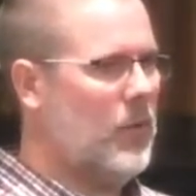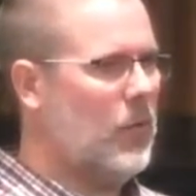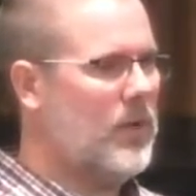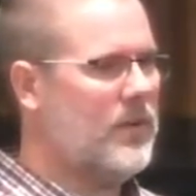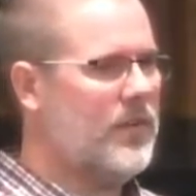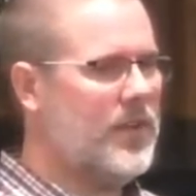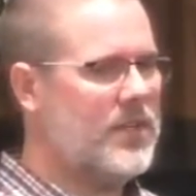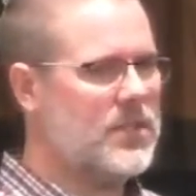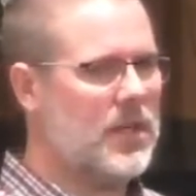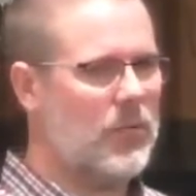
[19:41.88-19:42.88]
But one of the
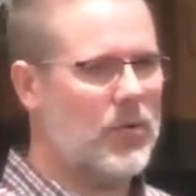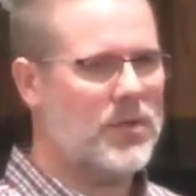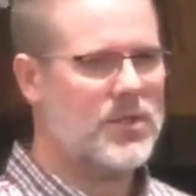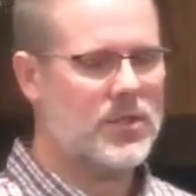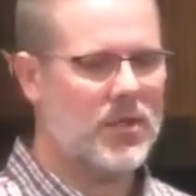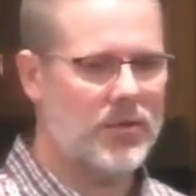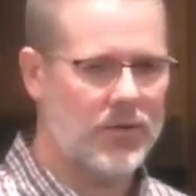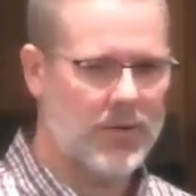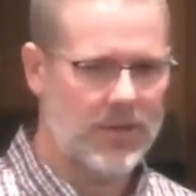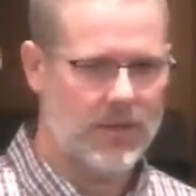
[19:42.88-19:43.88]
things that I want to start
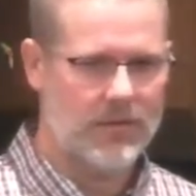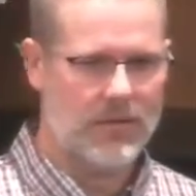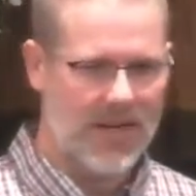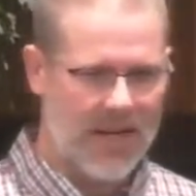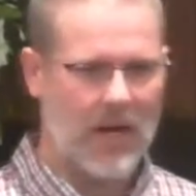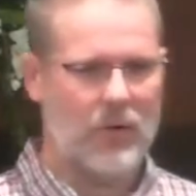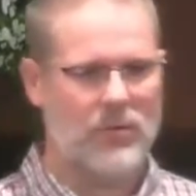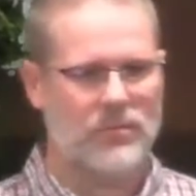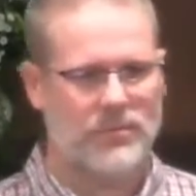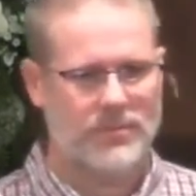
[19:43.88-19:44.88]
doing now,
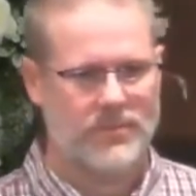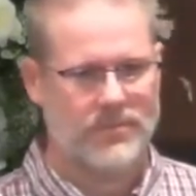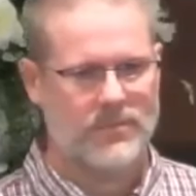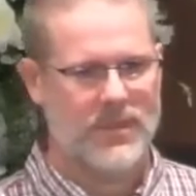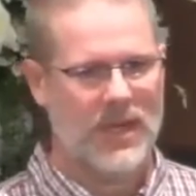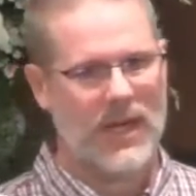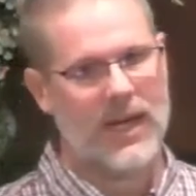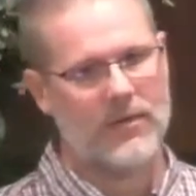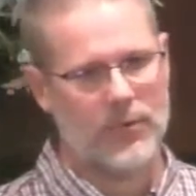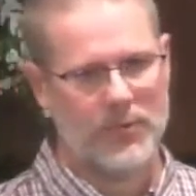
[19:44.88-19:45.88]
that I
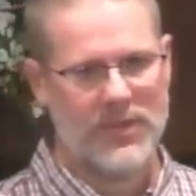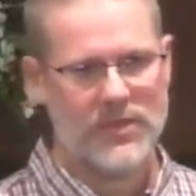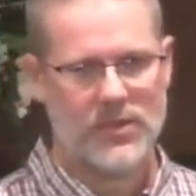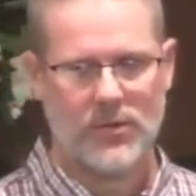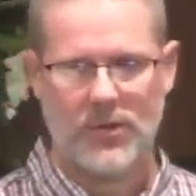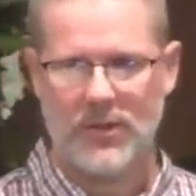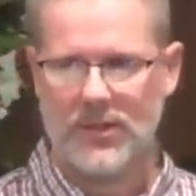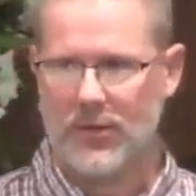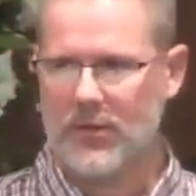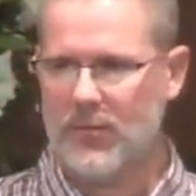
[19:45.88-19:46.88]
haven't been so good
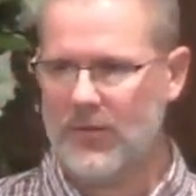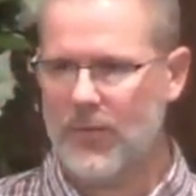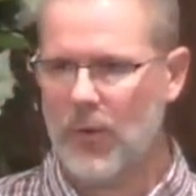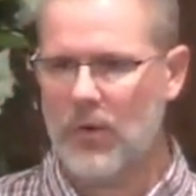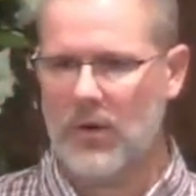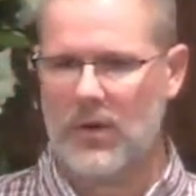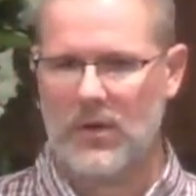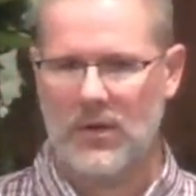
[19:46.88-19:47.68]
at doing before,